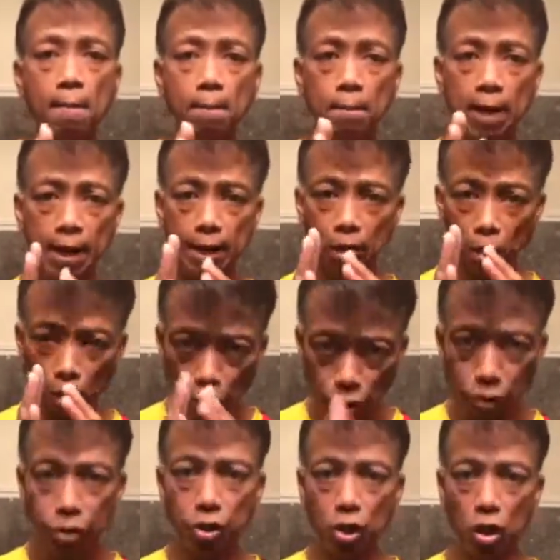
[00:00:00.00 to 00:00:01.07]
but
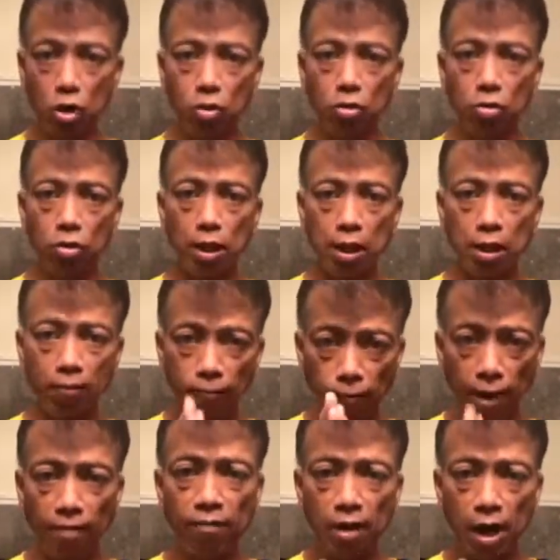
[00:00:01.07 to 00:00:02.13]
also at the
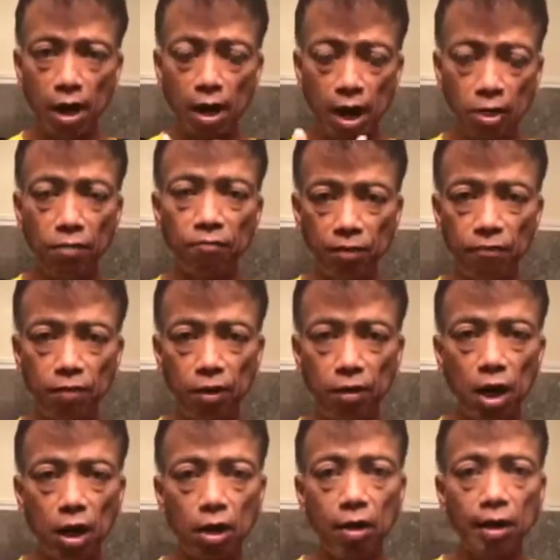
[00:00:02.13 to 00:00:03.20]

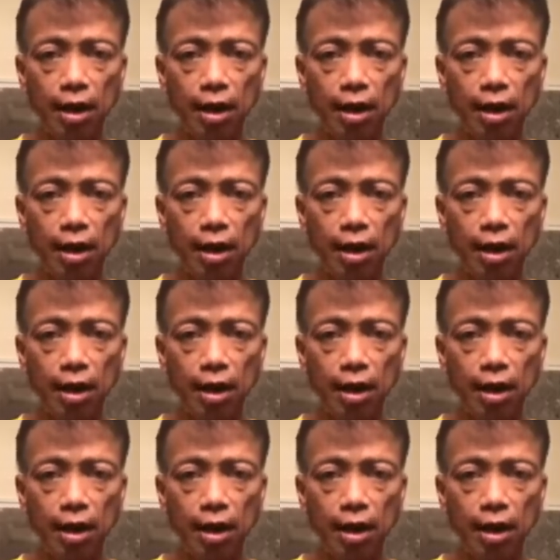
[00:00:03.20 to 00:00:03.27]
$150